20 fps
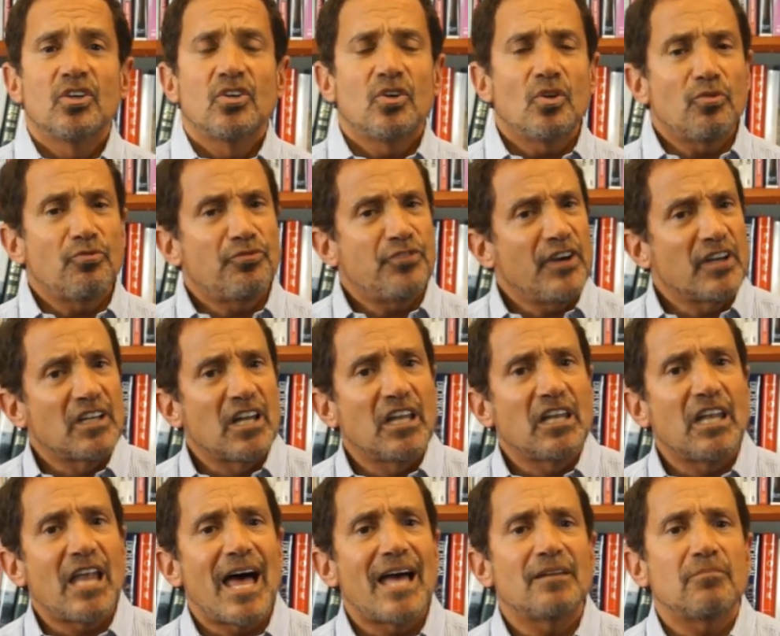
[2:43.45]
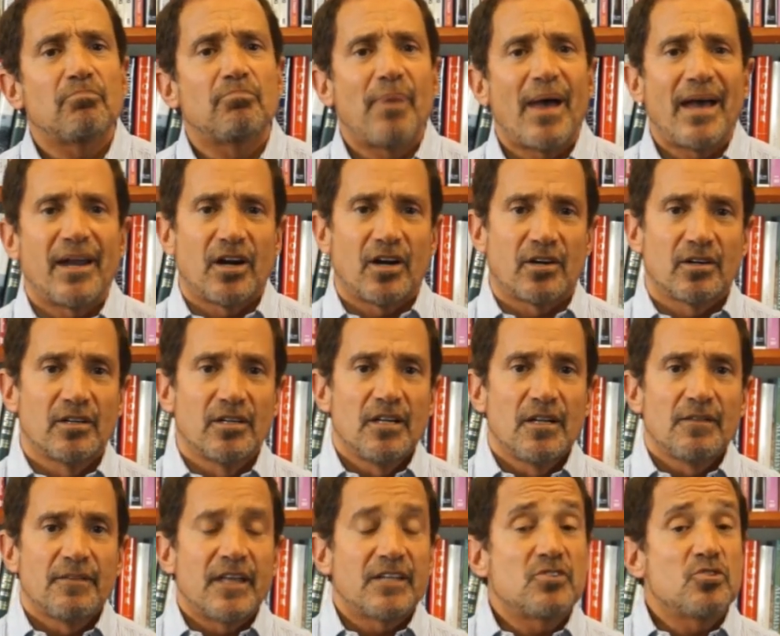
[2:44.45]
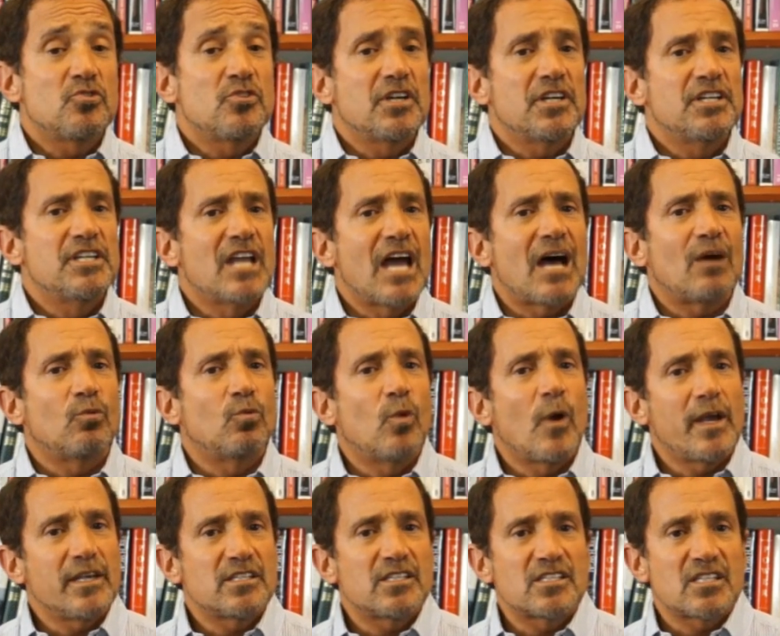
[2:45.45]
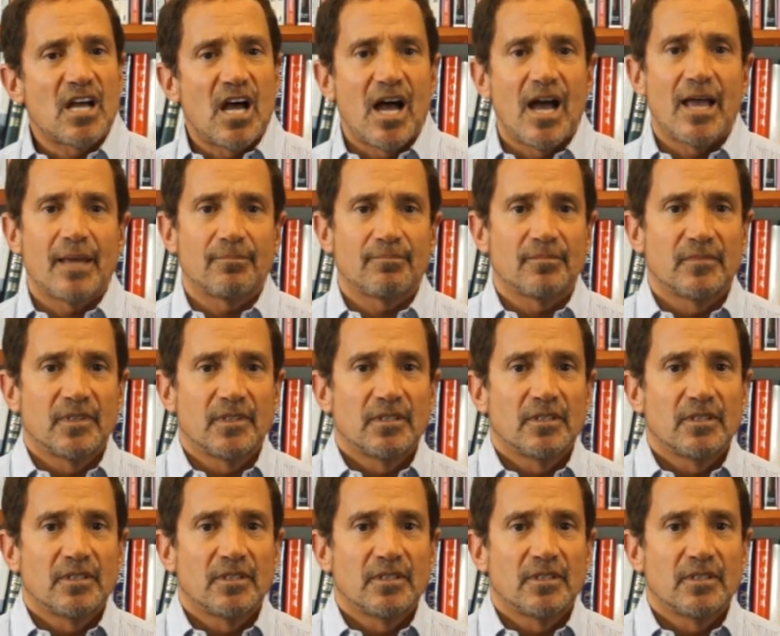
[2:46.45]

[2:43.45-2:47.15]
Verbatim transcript: you'll feel a lot better that you did not waste time,